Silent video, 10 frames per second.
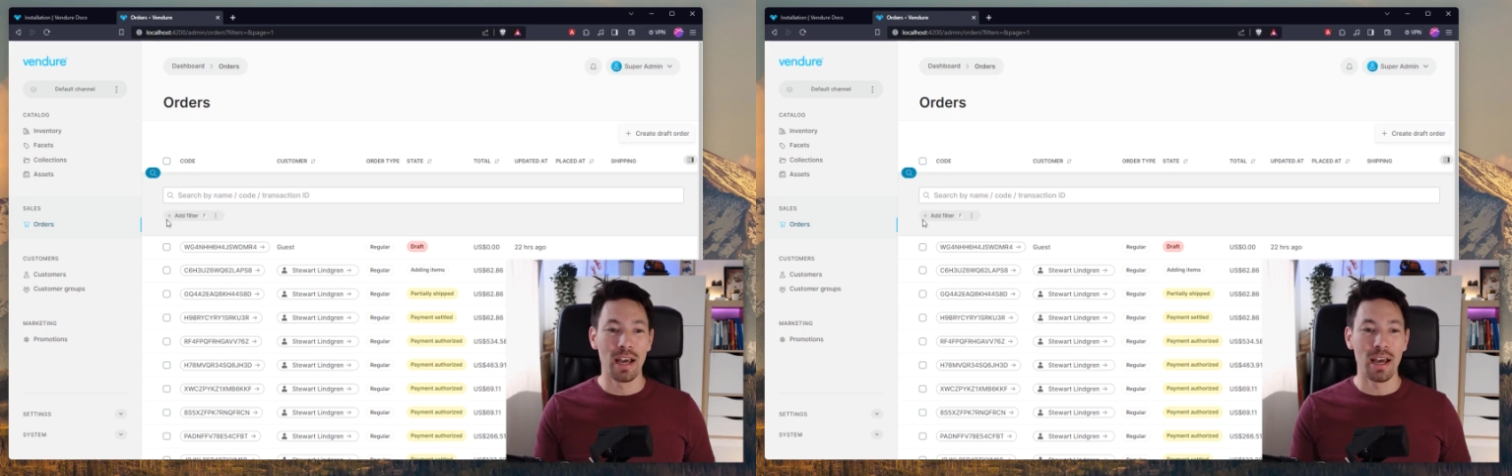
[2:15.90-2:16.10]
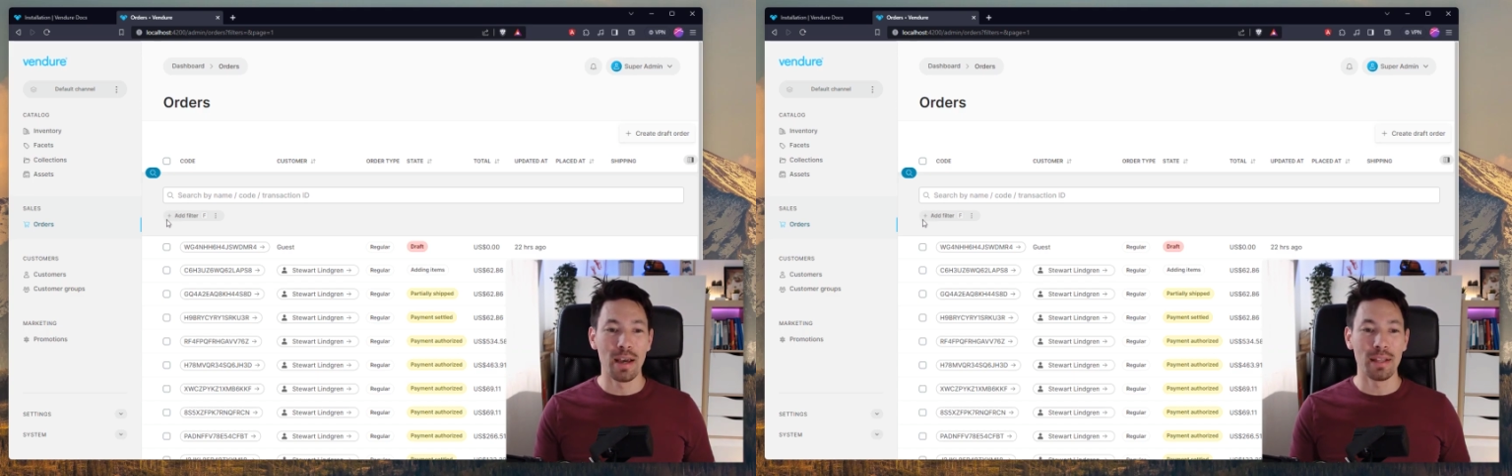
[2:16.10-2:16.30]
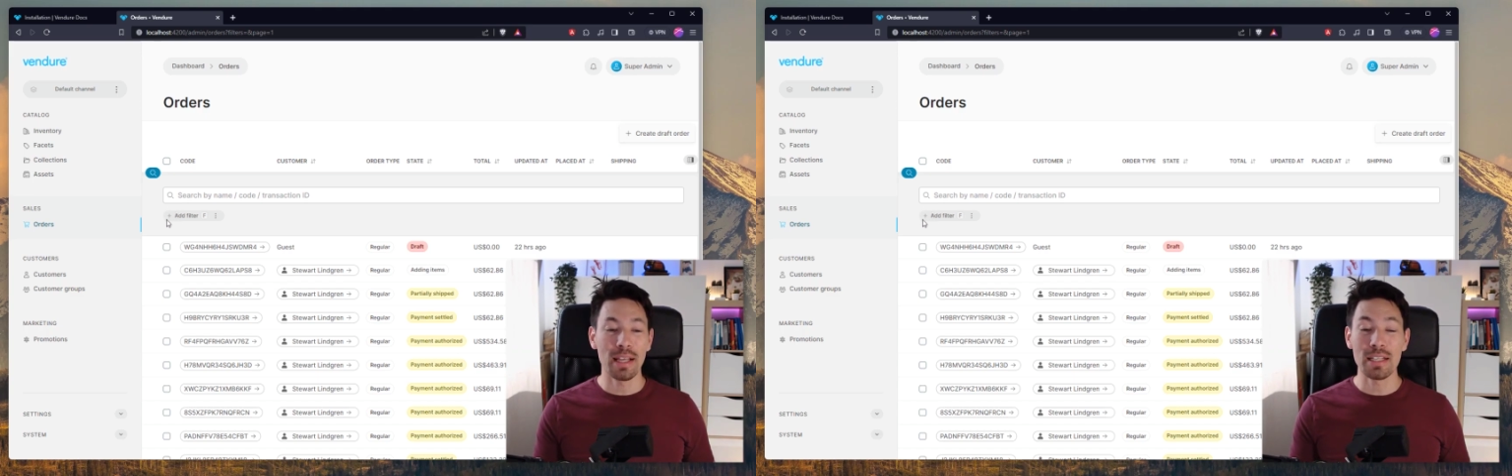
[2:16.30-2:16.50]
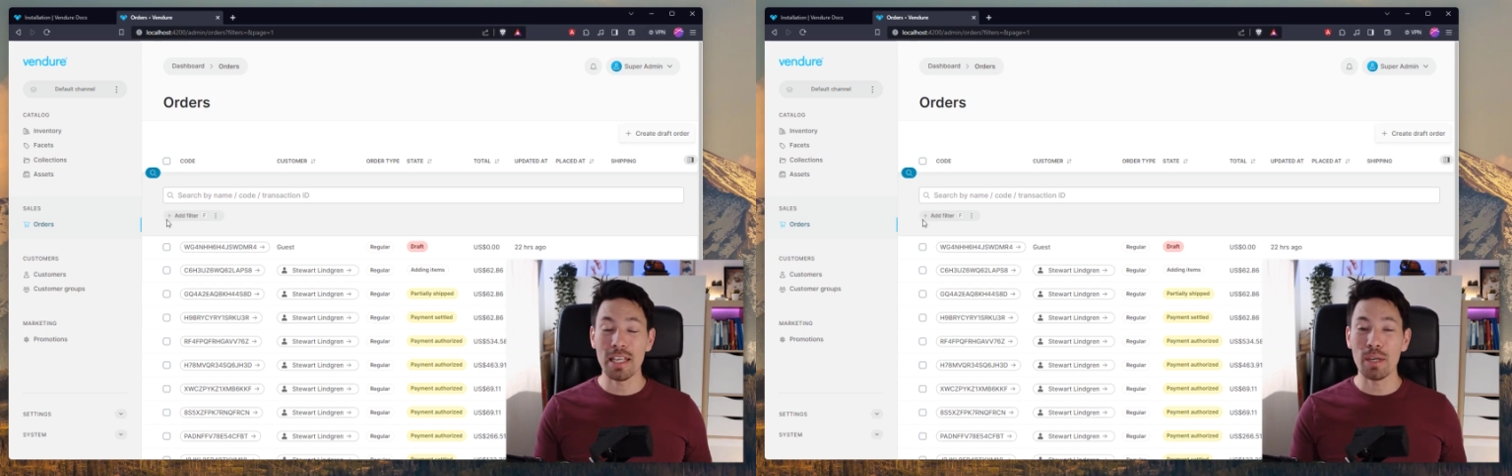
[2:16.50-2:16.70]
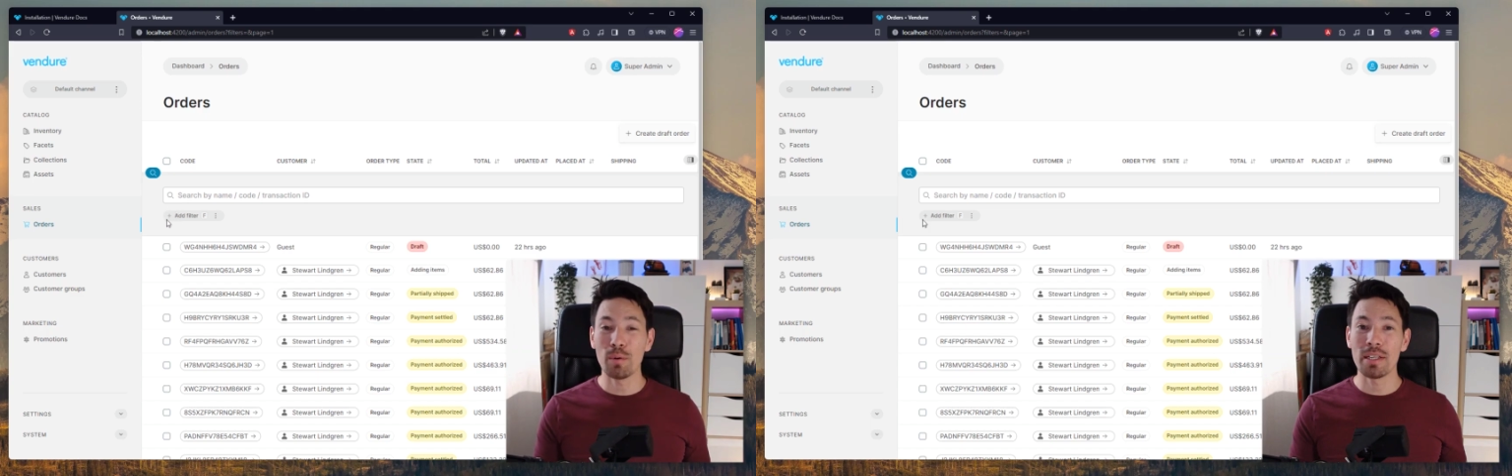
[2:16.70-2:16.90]
Let's
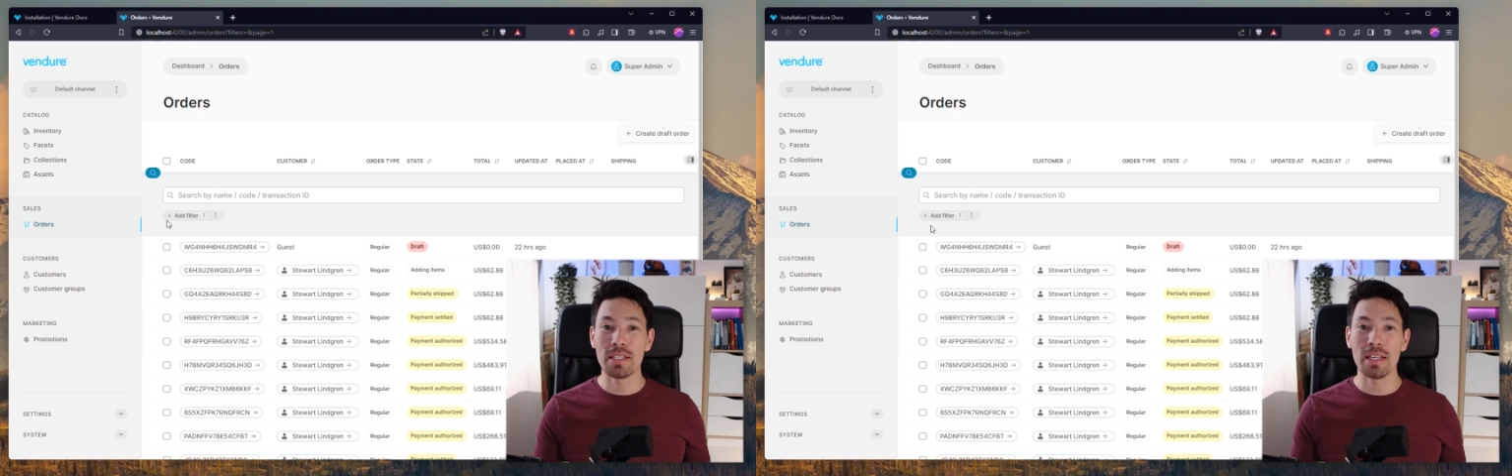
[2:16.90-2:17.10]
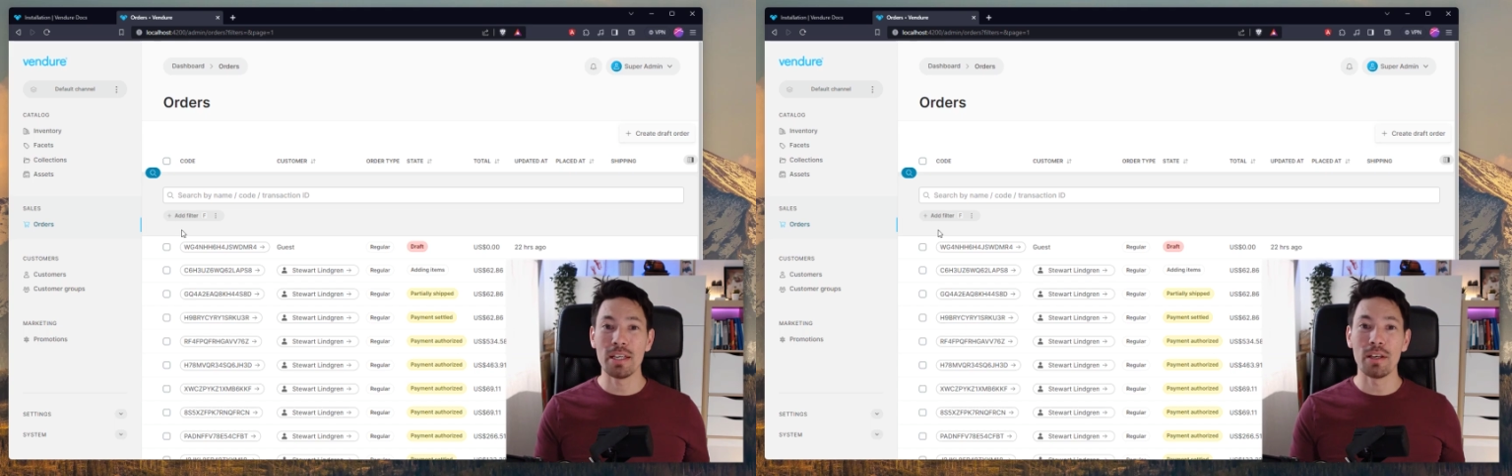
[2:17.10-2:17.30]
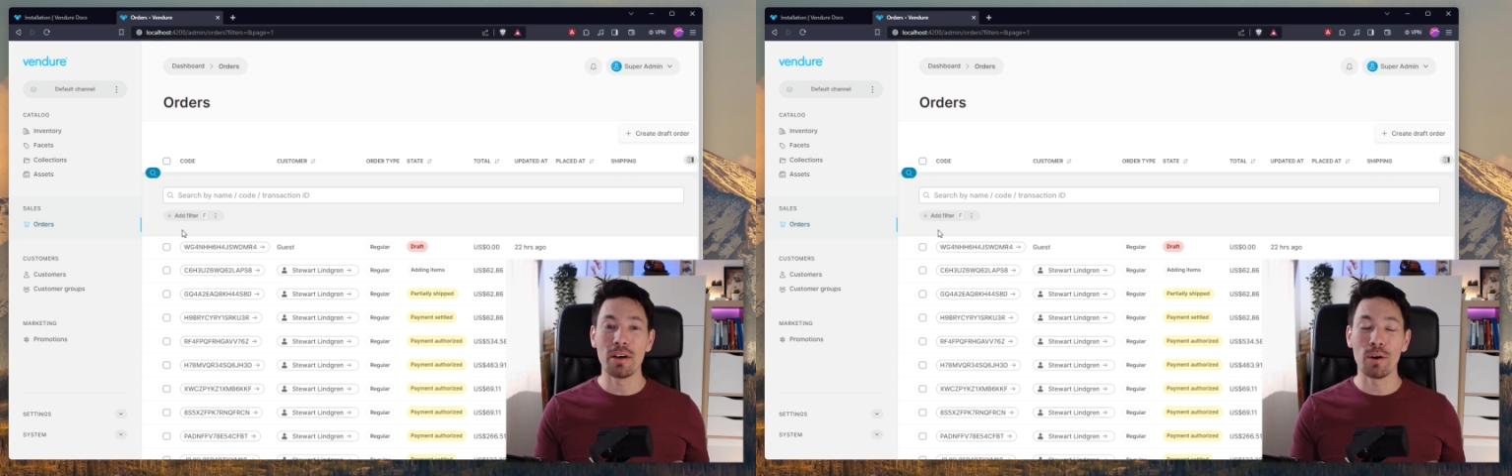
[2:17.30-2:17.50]
say you want to see